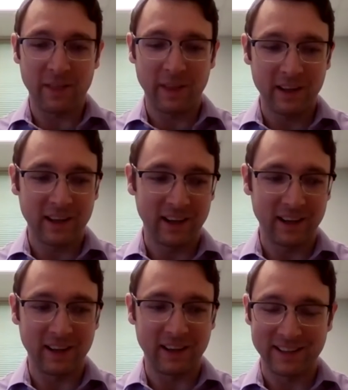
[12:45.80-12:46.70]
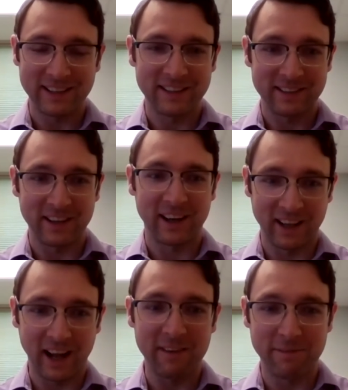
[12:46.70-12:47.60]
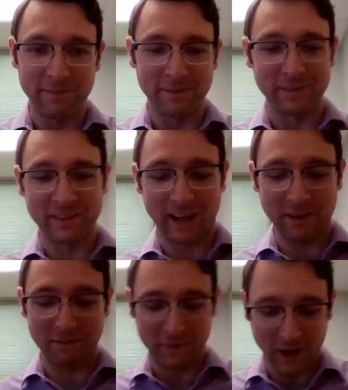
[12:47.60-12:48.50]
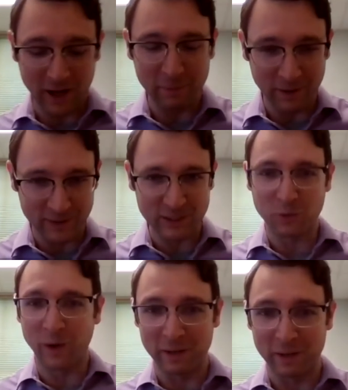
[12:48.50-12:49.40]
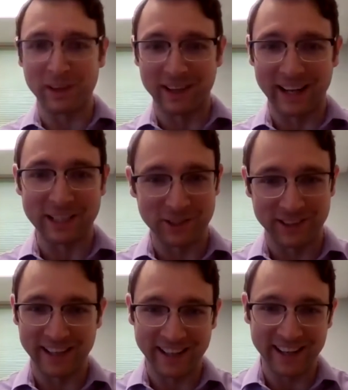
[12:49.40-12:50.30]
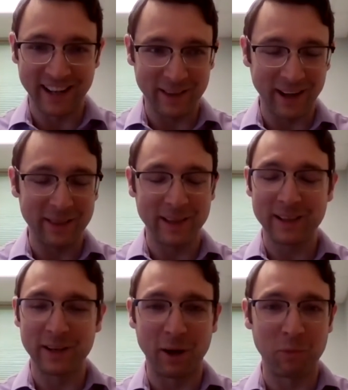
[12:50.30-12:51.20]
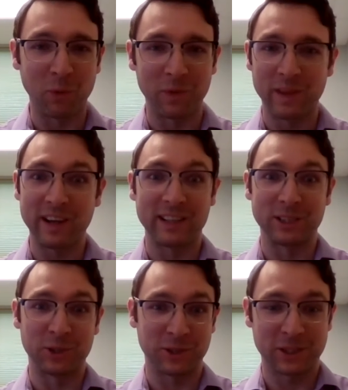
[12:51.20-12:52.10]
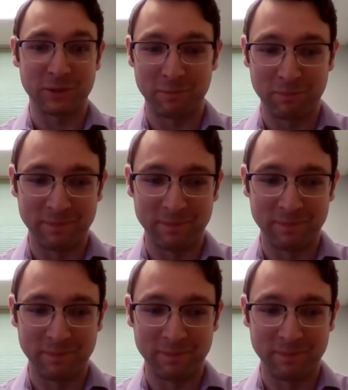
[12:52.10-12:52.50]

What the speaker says: think I've thought about this quite a bit, actually. And I think the number one thing is just to